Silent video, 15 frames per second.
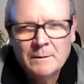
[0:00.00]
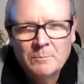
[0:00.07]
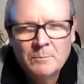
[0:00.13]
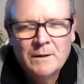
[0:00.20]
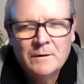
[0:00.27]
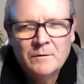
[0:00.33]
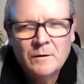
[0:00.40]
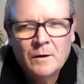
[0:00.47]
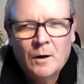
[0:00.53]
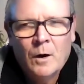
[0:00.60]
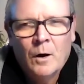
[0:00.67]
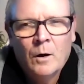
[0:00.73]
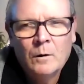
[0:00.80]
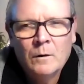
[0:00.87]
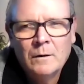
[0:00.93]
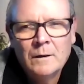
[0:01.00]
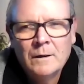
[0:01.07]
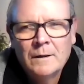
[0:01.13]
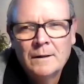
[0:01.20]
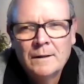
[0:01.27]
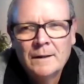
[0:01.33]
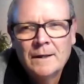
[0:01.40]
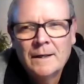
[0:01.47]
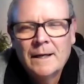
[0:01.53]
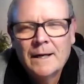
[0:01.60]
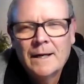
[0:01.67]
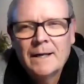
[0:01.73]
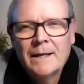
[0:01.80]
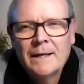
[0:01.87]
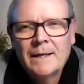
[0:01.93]
But it's all
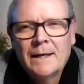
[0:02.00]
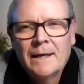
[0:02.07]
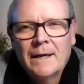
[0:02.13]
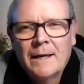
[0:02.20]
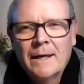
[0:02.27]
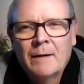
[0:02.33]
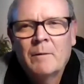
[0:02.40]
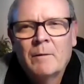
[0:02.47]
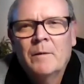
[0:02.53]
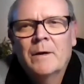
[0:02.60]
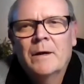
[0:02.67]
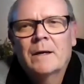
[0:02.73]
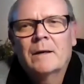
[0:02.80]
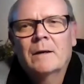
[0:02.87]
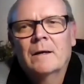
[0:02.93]
everything